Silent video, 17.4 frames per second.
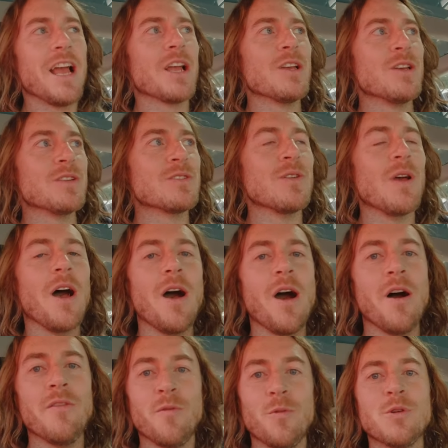Because
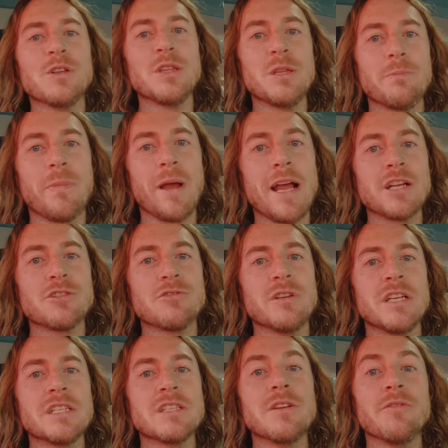I've ordered the
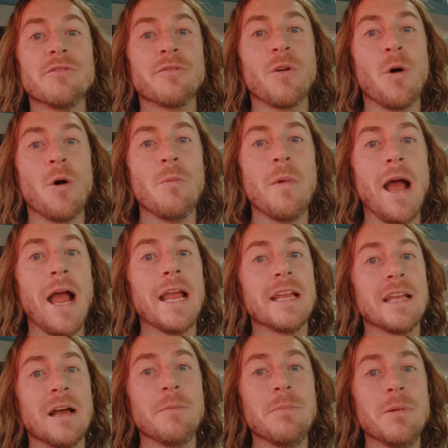batteries from a
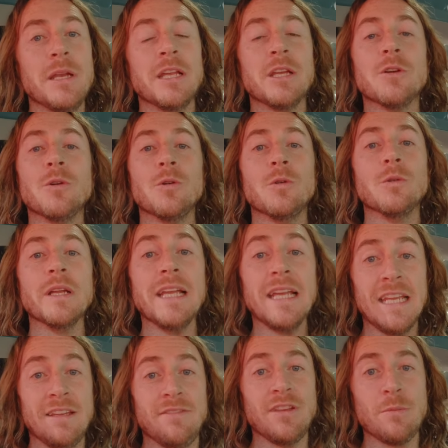company called
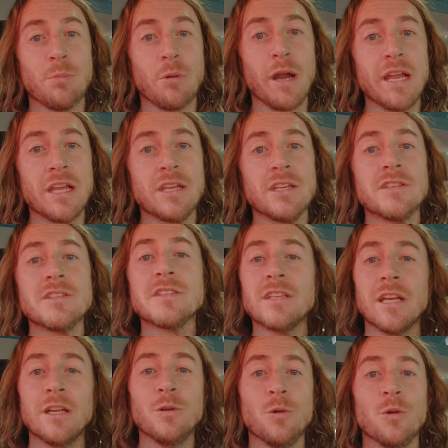EV Breakers
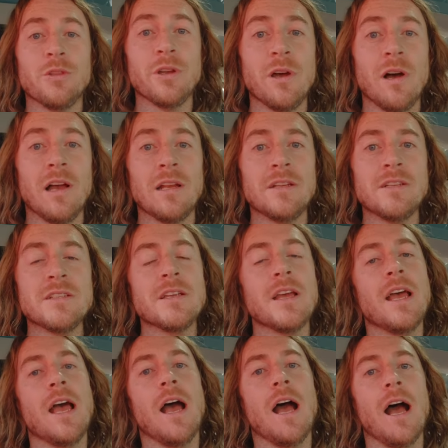in Northern Ireland,
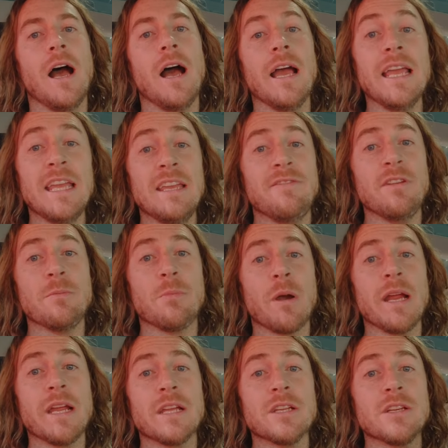
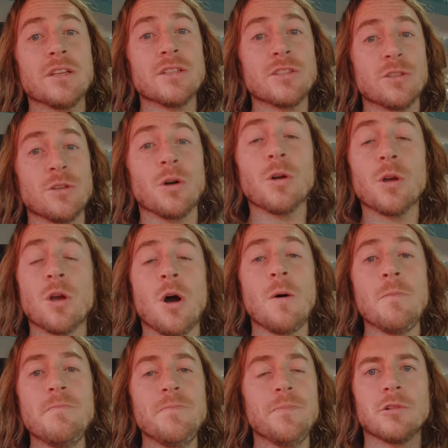
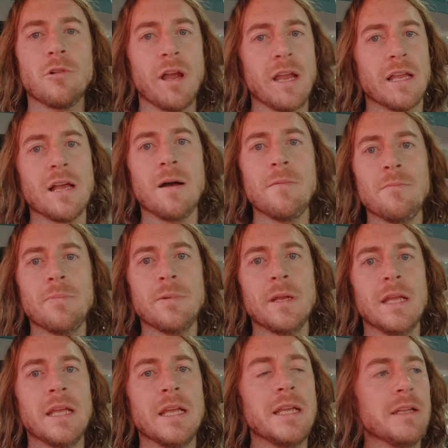evbreakers.com. Great
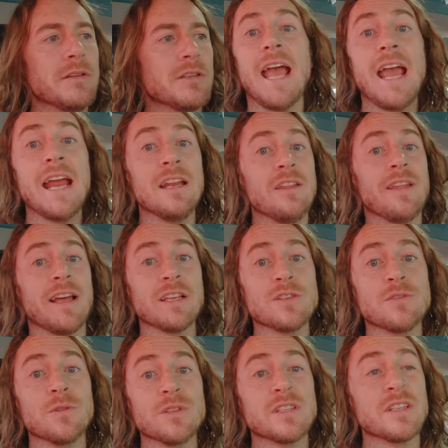company, any of that
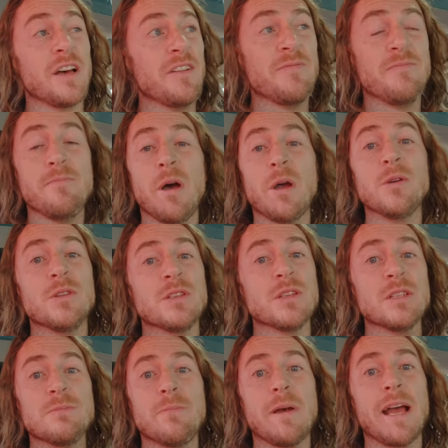sort of stuff.
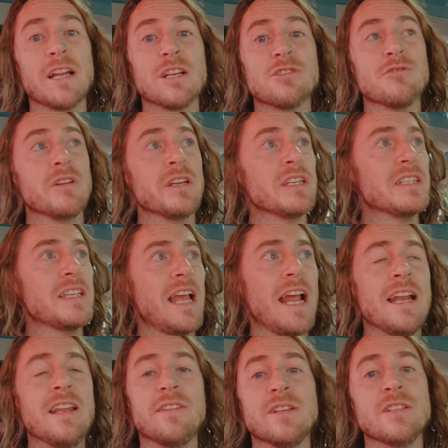Motors, batteries,
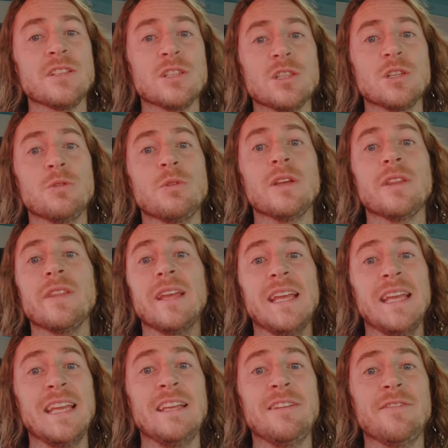anything to do with
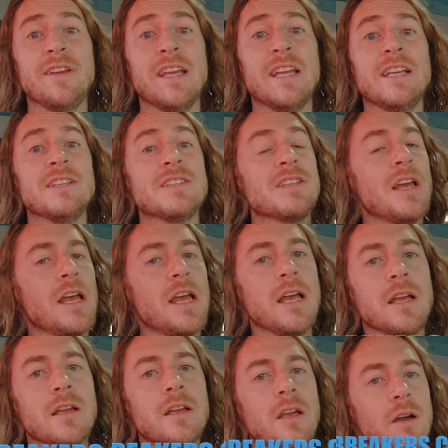EVs,
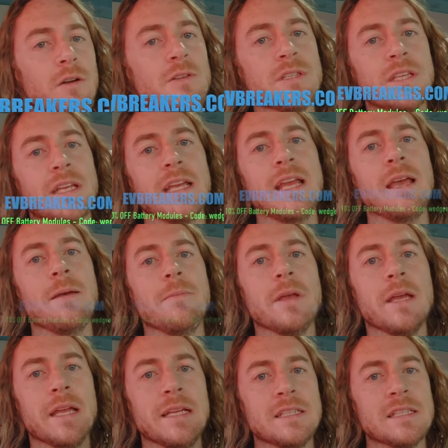go and see him.
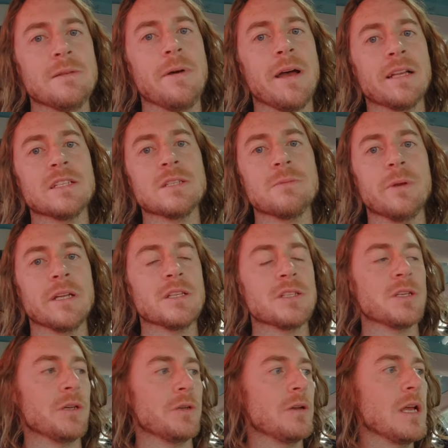He's the man to speak
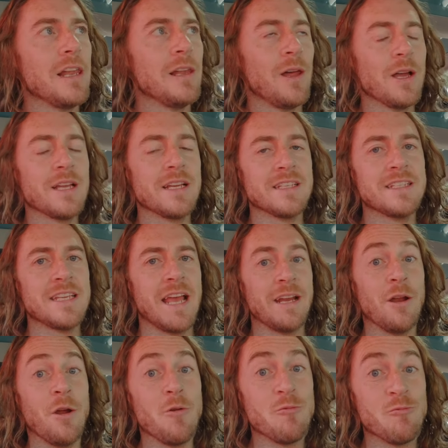to. Like I
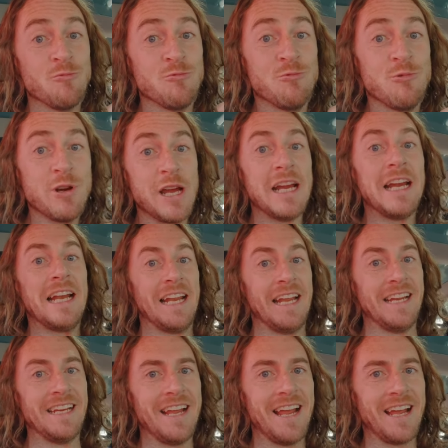said,
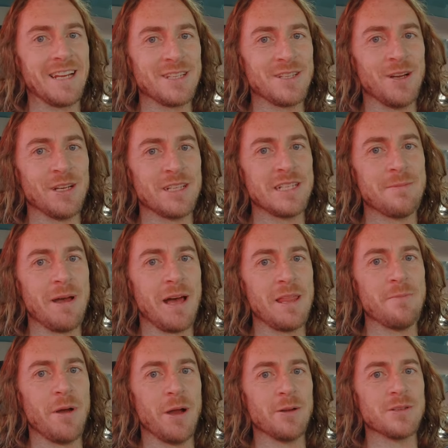really excited about
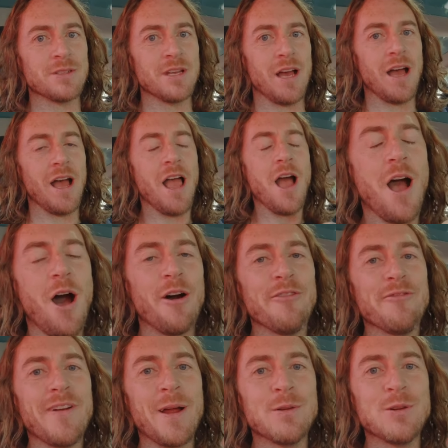the motor. I
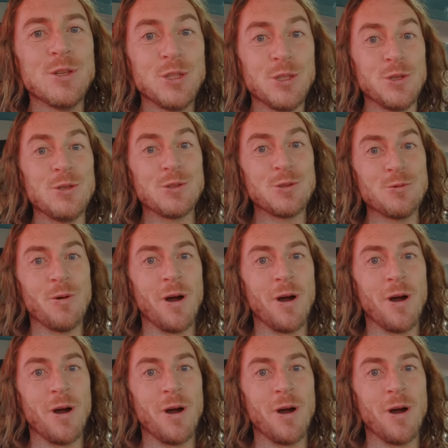found a used